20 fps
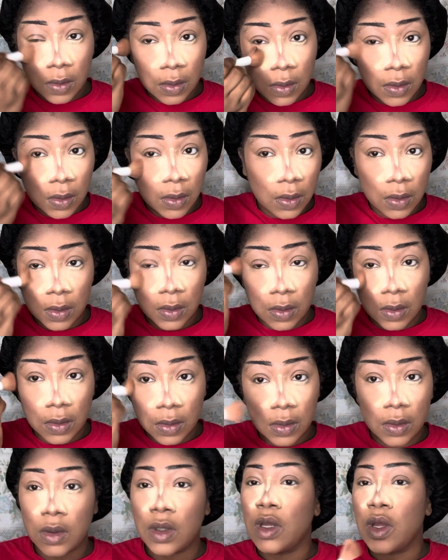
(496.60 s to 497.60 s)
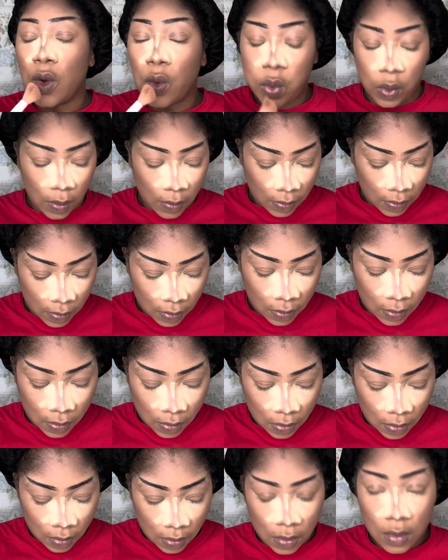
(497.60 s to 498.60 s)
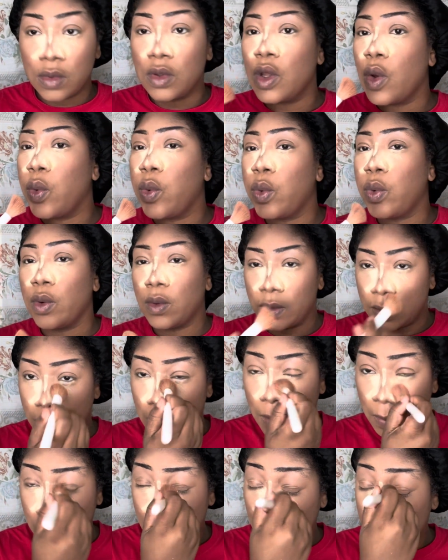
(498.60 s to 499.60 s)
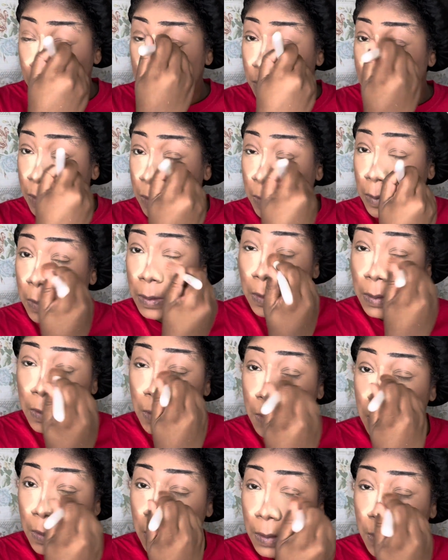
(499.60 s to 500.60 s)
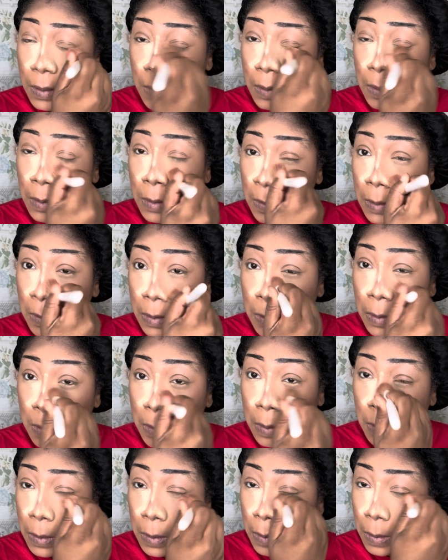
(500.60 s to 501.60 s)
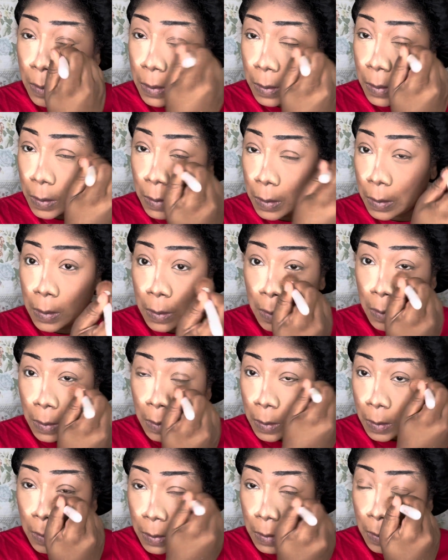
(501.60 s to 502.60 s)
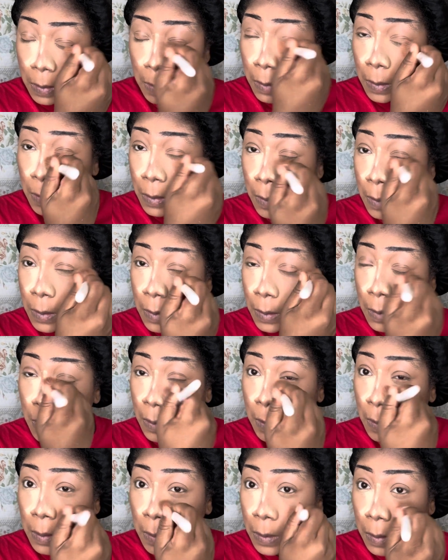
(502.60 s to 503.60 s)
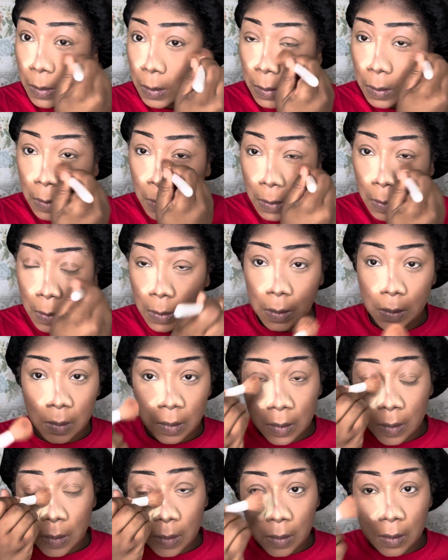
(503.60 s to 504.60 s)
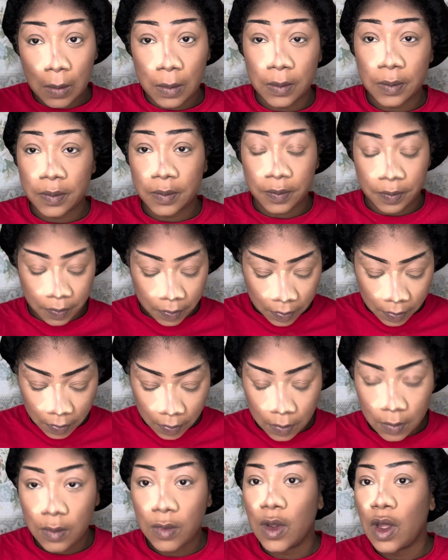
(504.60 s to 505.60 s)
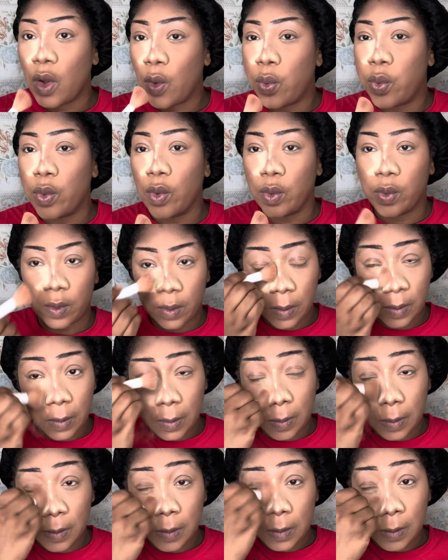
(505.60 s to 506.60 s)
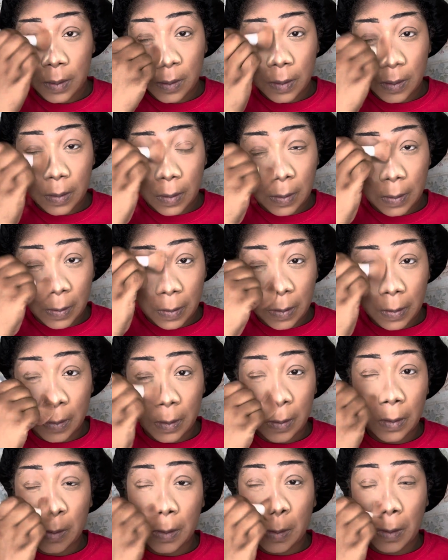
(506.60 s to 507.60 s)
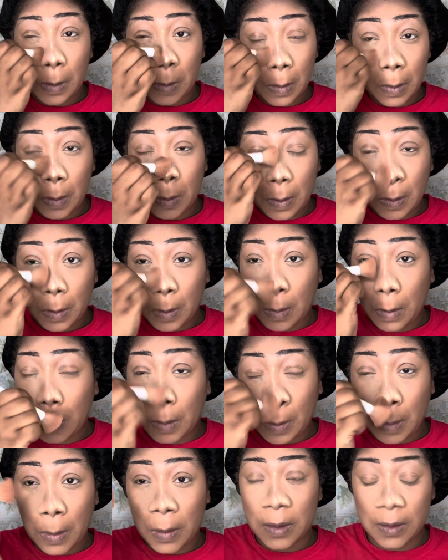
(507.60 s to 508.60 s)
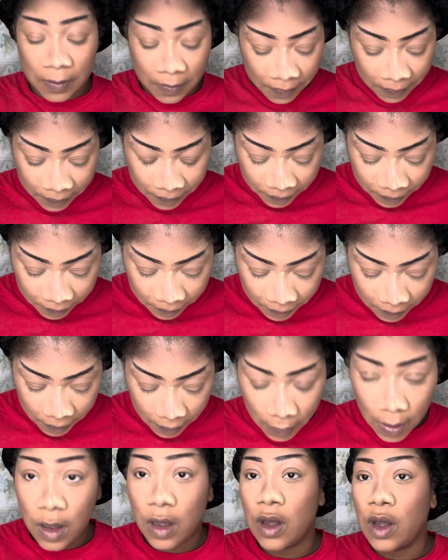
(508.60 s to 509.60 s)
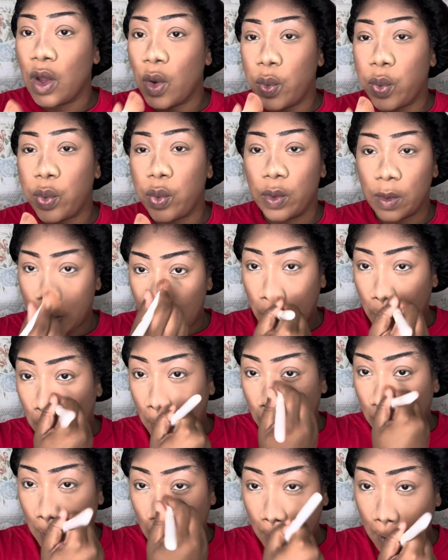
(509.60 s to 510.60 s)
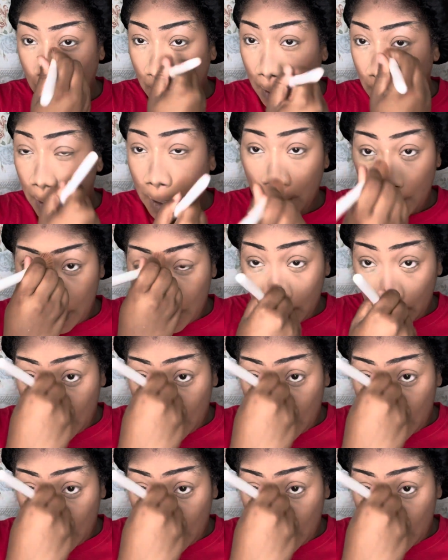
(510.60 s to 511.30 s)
yeah, just trust the process. Sometimes you don't have everything you need, or you do, but you just don't want to use it. I done got so used to using certain stuff. But I'll make a video for y'all while I'm using like the dip brow and I'm using actual like contour liquid and stuff